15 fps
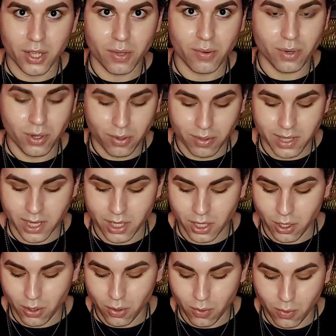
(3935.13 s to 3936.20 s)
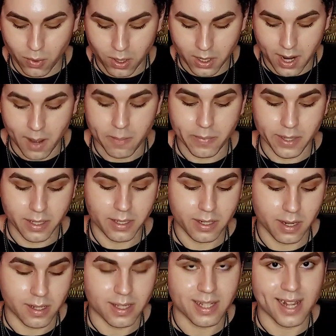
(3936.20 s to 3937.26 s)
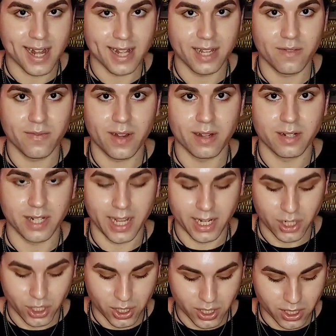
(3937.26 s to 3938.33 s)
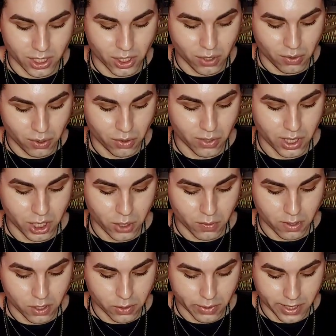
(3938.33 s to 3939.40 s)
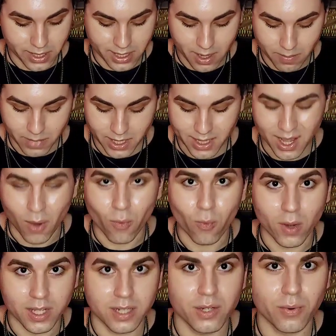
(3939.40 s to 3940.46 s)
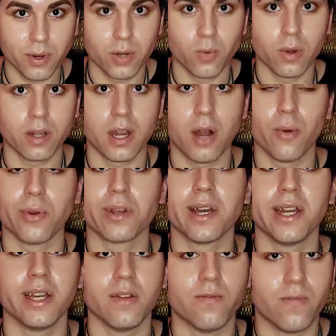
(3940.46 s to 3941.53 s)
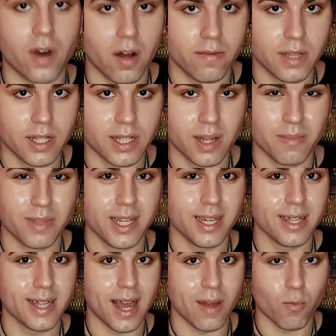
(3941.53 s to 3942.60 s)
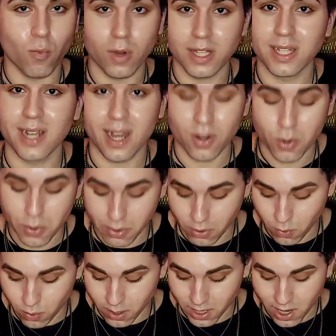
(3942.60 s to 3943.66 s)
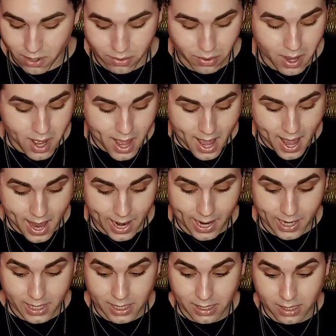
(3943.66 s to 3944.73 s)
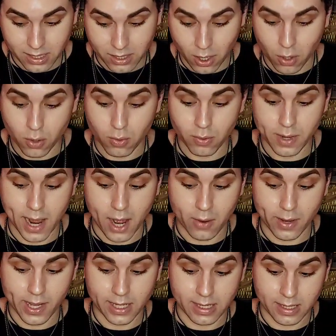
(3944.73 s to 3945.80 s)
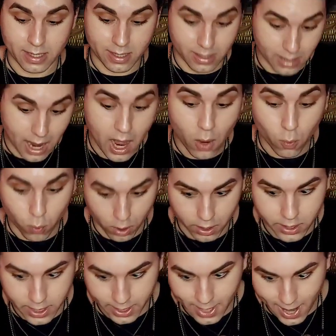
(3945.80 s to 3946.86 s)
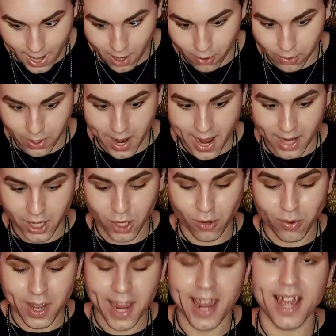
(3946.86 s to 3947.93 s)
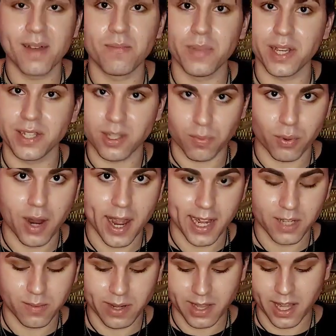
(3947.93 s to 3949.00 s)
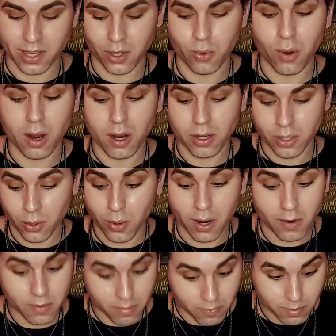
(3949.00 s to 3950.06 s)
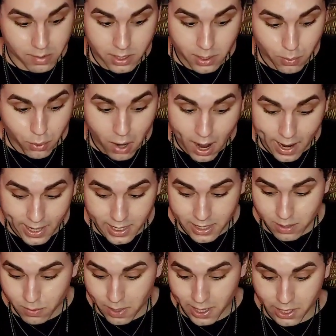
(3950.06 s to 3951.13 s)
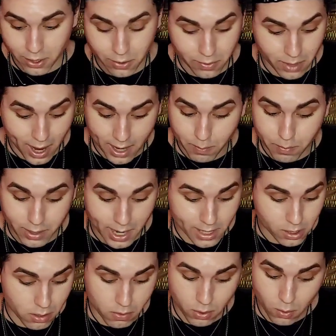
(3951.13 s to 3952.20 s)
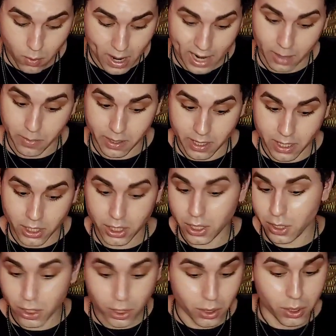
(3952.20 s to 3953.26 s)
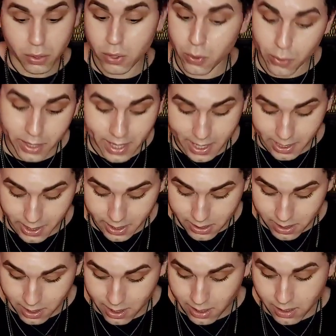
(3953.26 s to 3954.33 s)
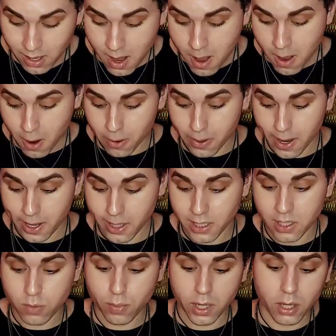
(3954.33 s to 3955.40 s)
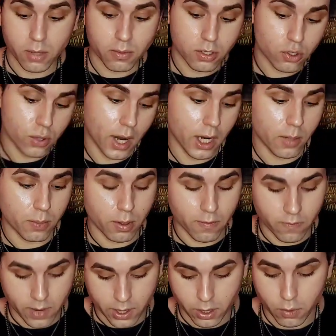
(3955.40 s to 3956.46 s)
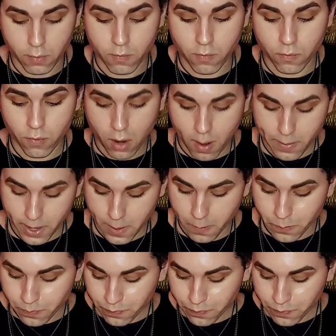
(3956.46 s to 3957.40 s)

You knew that you were not building on solid foundations. You knew that you were doing something that wasn't going to work out, or getting involved in something that was not going to work out. And so now it's not working out, and you can't be surprised by that. You are surprised by but I don't know why, because you knew you were getting into this, okay? And spirit was trying to prevent you from it.